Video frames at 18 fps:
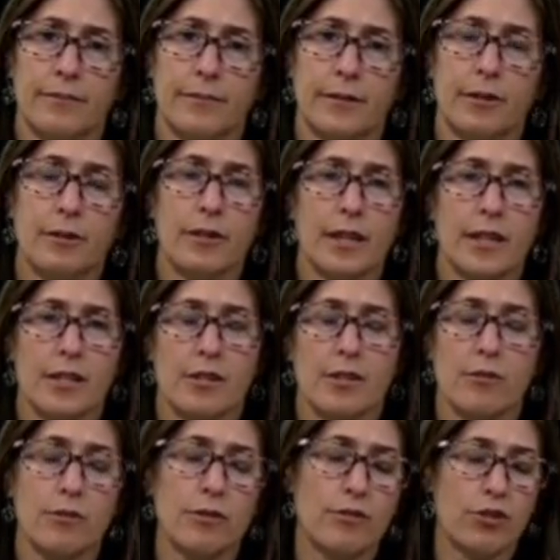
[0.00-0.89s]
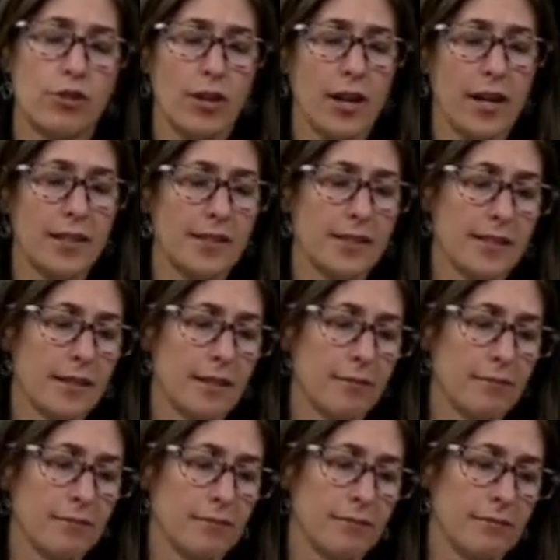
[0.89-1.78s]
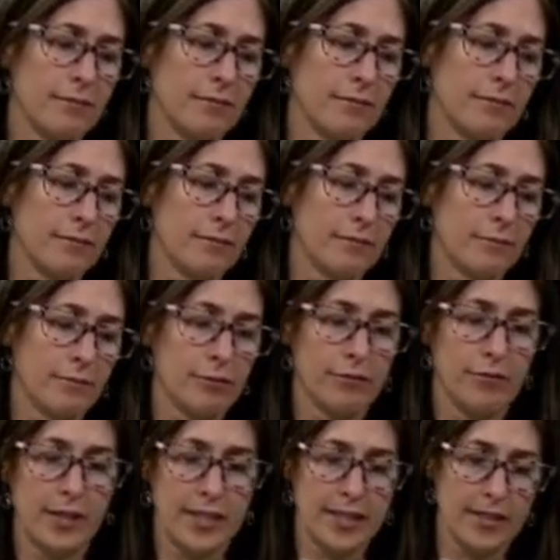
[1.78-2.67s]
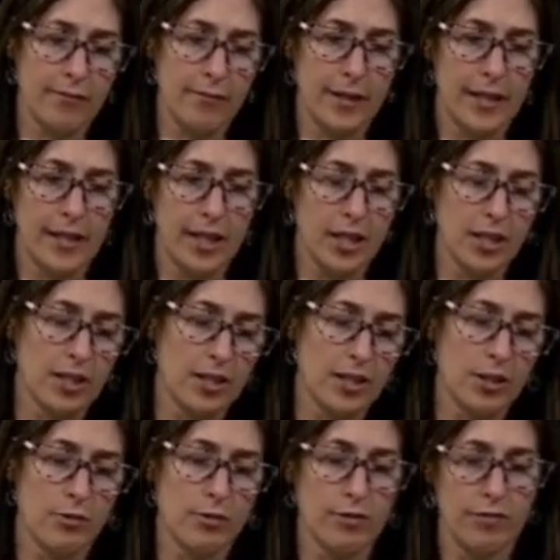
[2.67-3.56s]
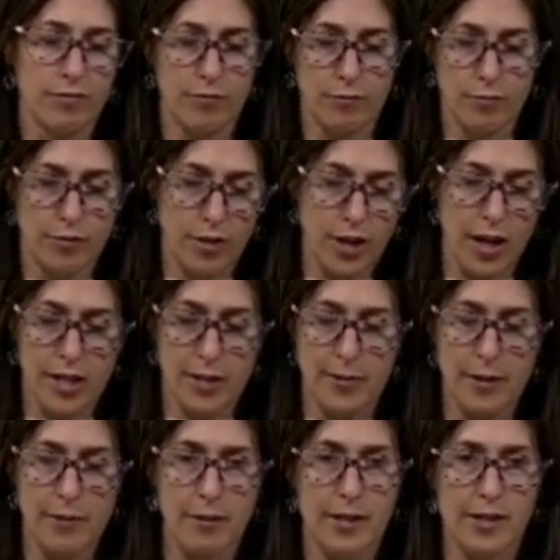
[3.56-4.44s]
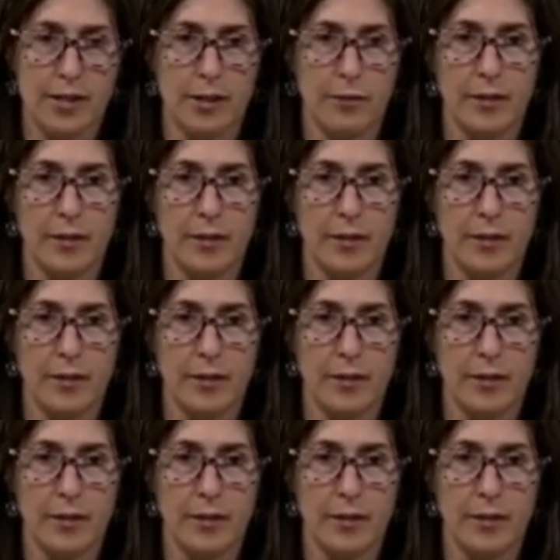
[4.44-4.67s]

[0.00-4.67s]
Okay, so we've tried some preventive medications. We've talked about rescue